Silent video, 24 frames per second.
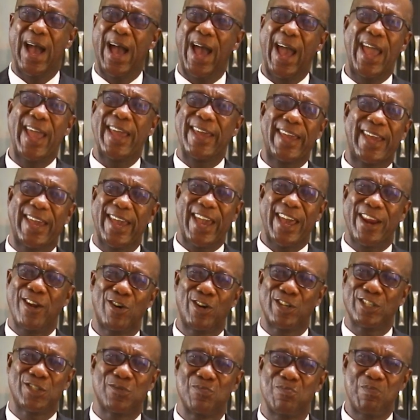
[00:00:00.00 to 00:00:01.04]
I
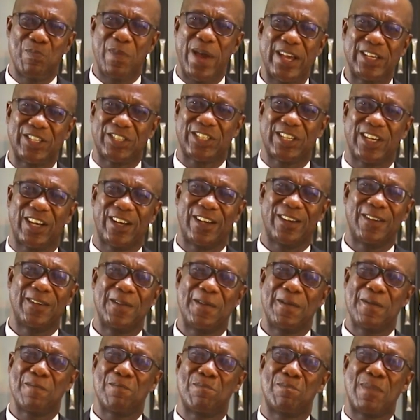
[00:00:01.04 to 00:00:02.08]
cannot measure.
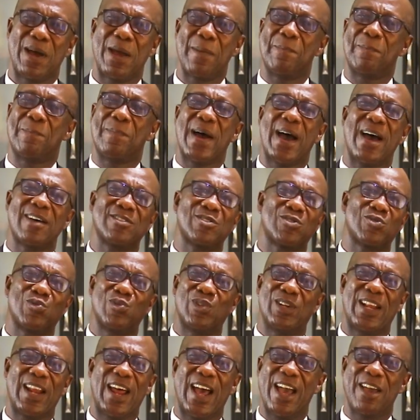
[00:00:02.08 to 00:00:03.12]
My path
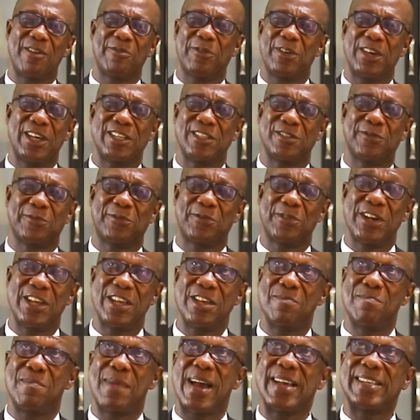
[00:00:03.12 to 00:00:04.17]
to life is
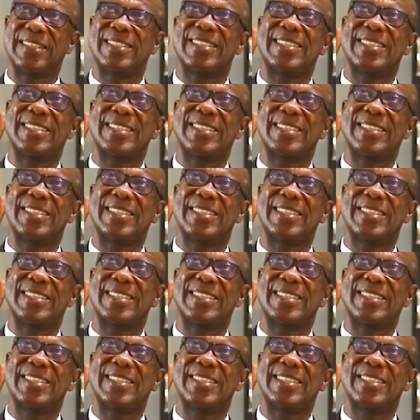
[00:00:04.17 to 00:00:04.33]
free. My